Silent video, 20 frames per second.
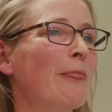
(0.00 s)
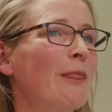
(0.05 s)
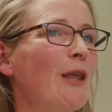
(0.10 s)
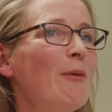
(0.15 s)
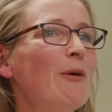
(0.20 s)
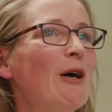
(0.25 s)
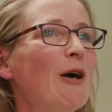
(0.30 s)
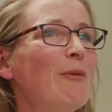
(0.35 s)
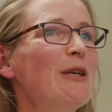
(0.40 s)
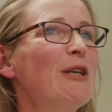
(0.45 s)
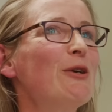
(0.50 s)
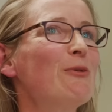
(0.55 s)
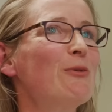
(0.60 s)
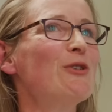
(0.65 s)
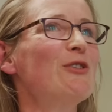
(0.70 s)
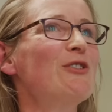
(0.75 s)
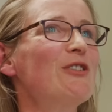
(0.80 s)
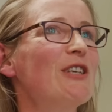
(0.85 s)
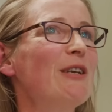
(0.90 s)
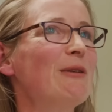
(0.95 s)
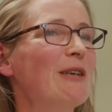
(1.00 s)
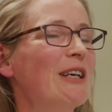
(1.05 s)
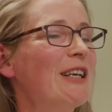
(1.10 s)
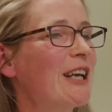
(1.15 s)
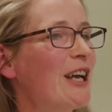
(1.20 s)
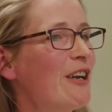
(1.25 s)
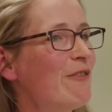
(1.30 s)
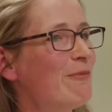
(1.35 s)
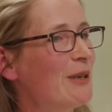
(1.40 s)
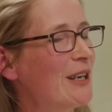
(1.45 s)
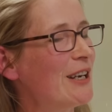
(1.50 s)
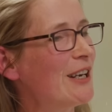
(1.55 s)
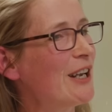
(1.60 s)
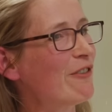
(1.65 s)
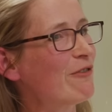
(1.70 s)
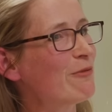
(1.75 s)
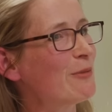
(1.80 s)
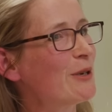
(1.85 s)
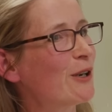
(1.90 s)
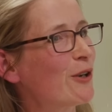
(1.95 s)
I mean, it was. It, it, gave. It
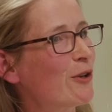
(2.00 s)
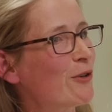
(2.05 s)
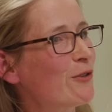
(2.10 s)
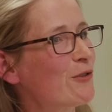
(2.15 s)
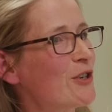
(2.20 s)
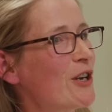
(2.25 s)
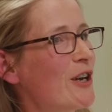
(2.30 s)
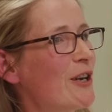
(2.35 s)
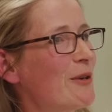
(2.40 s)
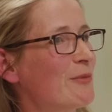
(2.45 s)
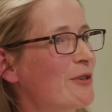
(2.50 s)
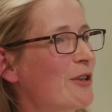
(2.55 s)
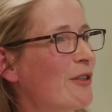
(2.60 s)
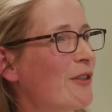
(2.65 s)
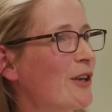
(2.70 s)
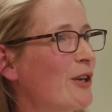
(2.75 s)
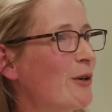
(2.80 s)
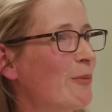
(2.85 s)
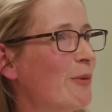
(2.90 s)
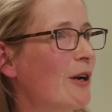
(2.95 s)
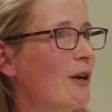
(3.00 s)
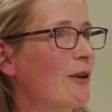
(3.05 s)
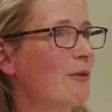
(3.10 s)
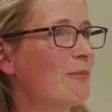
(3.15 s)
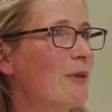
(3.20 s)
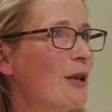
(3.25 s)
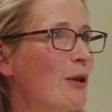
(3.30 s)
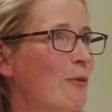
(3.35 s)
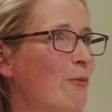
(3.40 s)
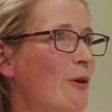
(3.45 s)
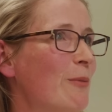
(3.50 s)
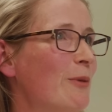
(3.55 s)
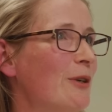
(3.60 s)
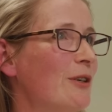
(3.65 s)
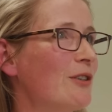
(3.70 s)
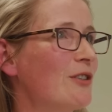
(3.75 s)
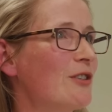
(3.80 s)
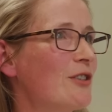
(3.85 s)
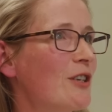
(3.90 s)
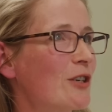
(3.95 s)
left me a lot of time to think about men and
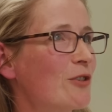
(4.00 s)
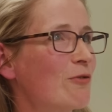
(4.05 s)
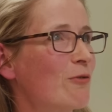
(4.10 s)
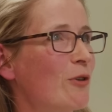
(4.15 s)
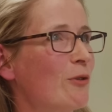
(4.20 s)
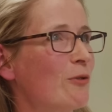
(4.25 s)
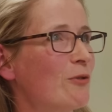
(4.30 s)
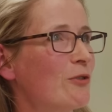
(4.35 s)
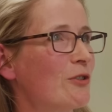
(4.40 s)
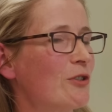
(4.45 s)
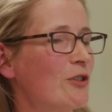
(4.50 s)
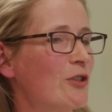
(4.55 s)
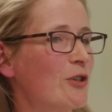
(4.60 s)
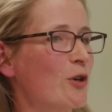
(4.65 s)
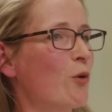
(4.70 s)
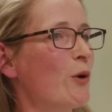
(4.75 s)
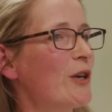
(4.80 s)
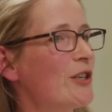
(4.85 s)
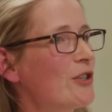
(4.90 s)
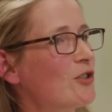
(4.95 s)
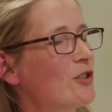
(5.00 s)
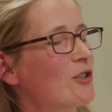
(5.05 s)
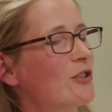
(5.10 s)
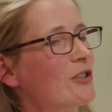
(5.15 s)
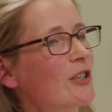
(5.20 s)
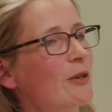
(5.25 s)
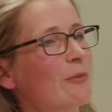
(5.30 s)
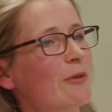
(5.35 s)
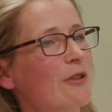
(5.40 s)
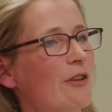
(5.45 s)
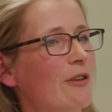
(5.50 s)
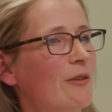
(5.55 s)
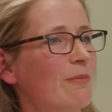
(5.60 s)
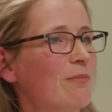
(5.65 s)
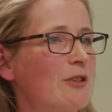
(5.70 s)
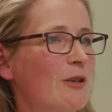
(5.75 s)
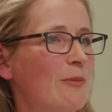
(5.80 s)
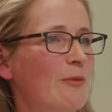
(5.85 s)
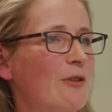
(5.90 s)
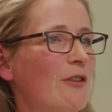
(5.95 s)
women and sex roles, and to question some of the
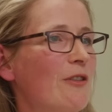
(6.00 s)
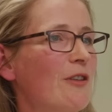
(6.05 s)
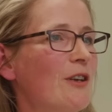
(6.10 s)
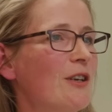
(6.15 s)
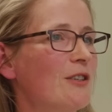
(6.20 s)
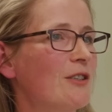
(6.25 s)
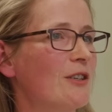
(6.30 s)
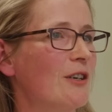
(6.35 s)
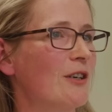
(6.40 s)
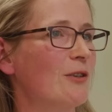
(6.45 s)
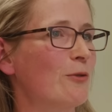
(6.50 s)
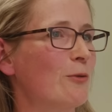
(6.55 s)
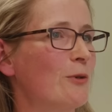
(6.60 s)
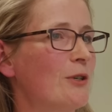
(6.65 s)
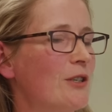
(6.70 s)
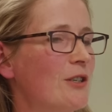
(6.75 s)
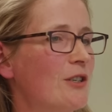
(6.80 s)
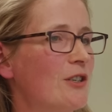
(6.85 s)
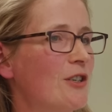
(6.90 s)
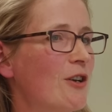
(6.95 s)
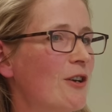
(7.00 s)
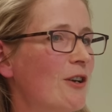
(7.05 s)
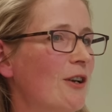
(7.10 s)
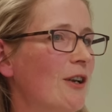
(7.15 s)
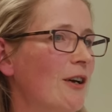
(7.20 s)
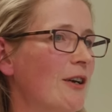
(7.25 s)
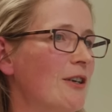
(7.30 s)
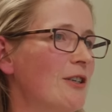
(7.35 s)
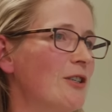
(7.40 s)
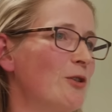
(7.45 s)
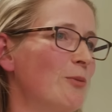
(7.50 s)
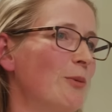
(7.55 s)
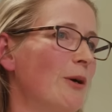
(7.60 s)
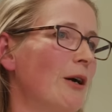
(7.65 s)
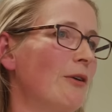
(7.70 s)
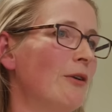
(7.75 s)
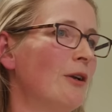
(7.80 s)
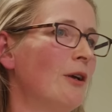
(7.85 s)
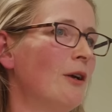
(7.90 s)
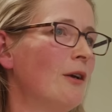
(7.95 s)
some of the things I'd always internalized
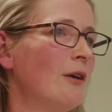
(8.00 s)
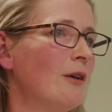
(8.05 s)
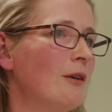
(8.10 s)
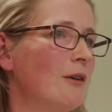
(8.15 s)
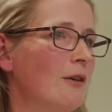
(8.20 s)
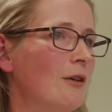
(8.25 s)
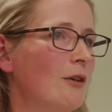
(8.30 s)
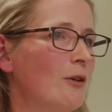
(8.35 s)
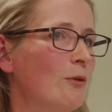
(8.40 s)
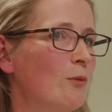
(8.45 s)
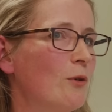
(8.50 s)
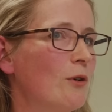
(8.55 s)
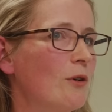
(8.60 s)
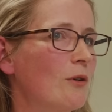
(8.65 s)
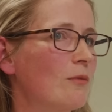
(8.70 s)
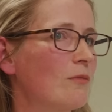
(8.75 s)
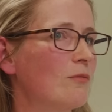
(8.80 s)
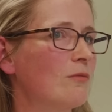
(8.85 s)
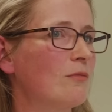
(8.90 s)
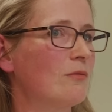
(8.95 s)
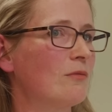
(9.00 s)
about, you know, what